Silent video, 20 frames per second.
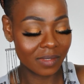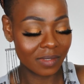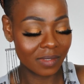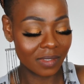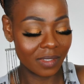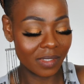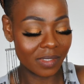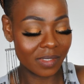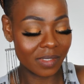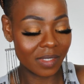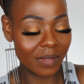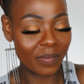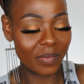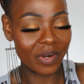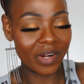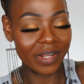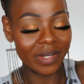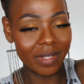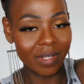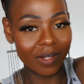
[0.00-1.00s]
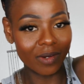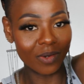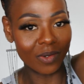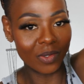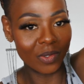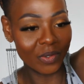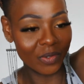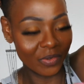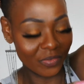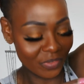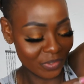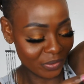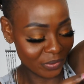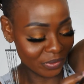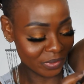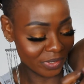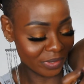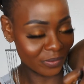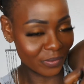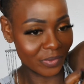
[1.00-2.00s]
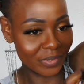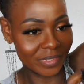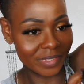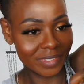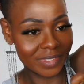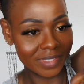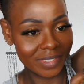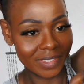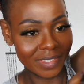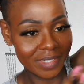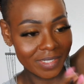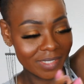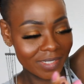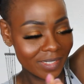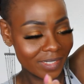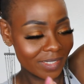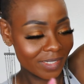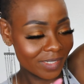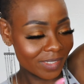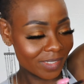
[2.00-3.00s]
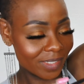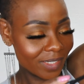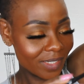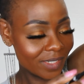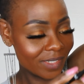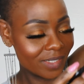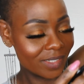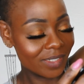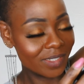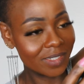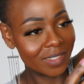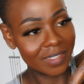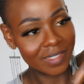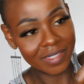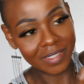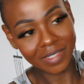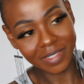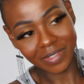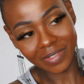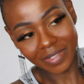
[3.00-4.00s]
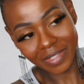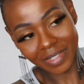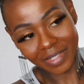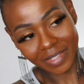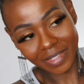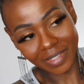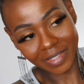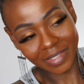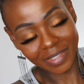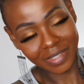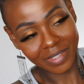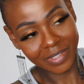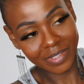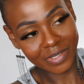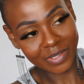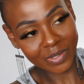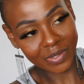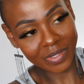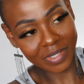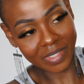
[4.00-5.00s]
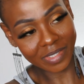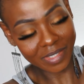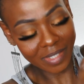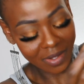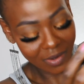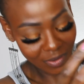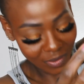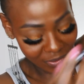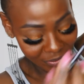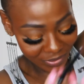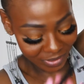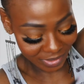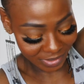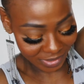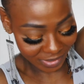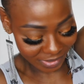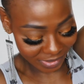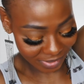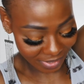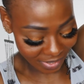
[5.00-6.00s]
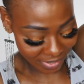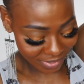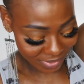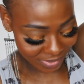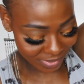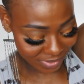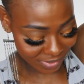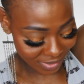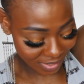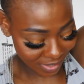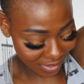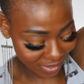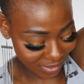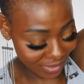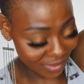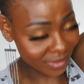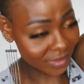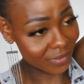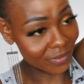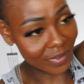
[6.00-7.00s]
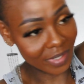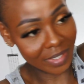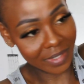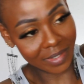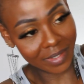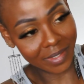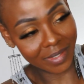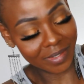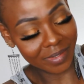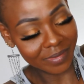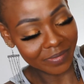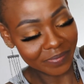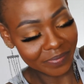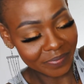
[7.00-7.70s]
it's the brighter color of the other one. See, look at that. So these are all the shades right there.